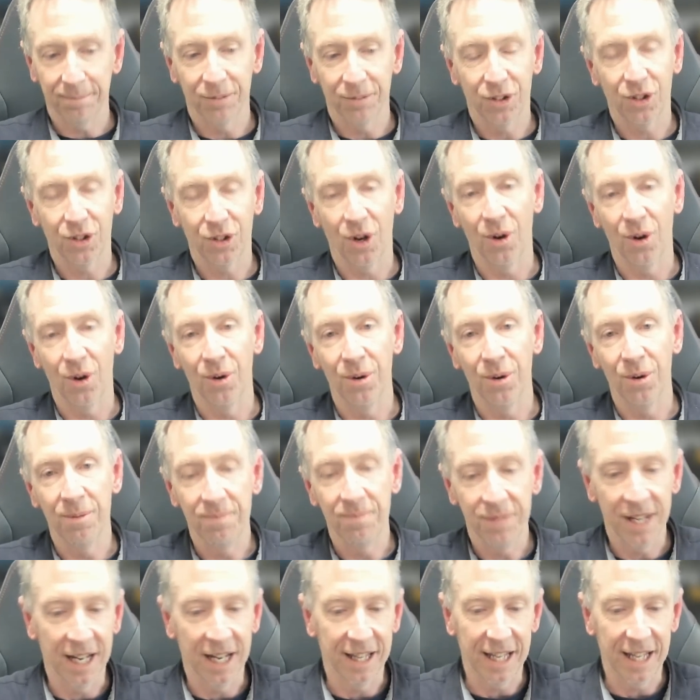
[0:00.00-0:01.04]
So
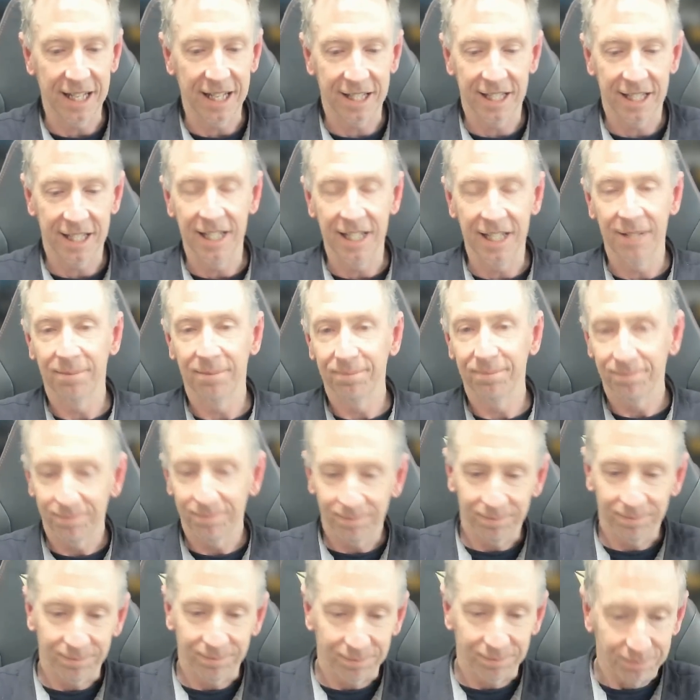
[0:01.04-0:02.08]
yeah, that's the
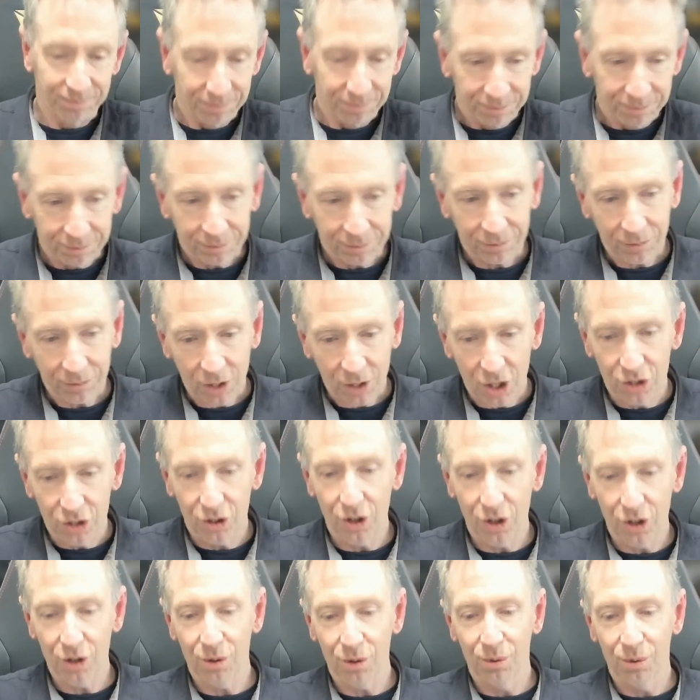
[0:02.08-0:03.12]

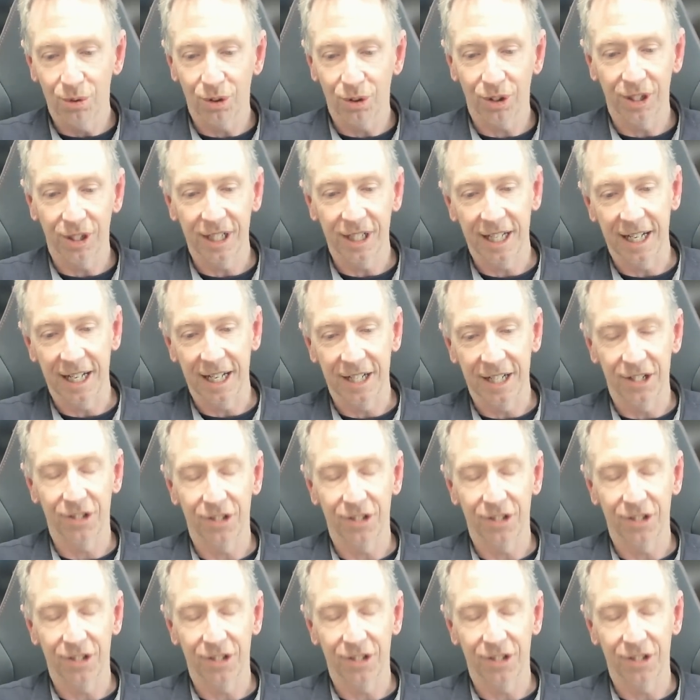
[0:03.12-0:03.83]
eternal sort of,